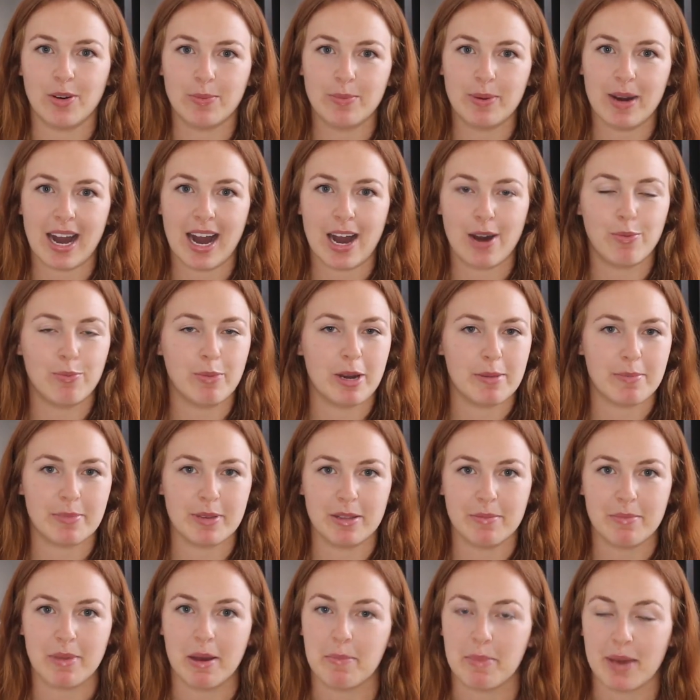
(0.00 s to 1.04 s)
pot might
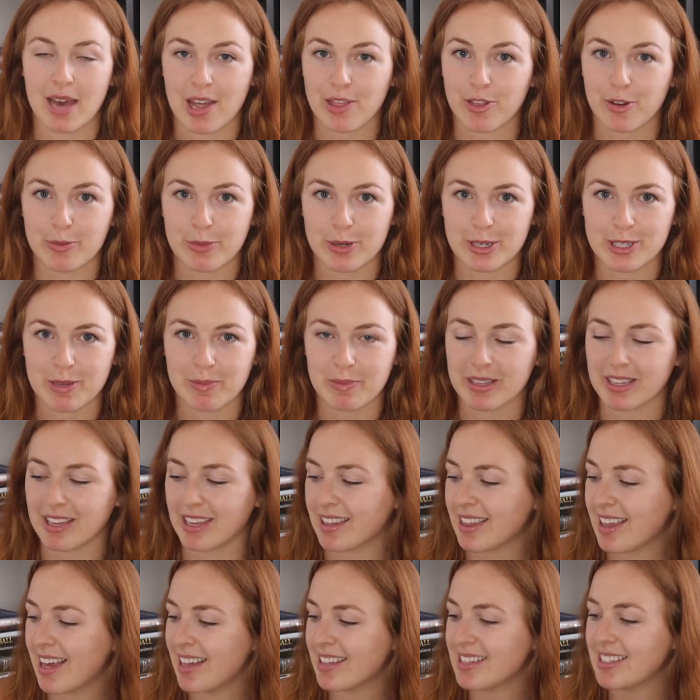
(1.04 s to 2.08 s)
be in my bathroom or something
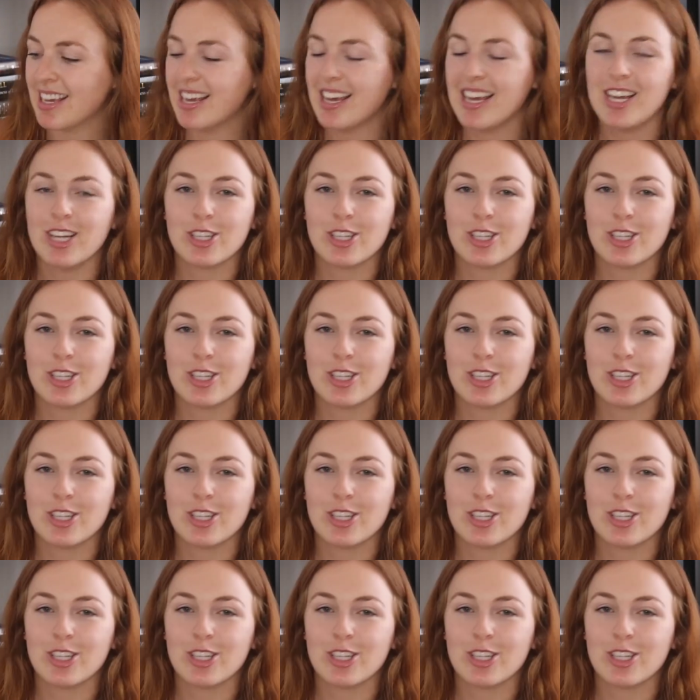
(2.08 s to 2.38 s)
like that.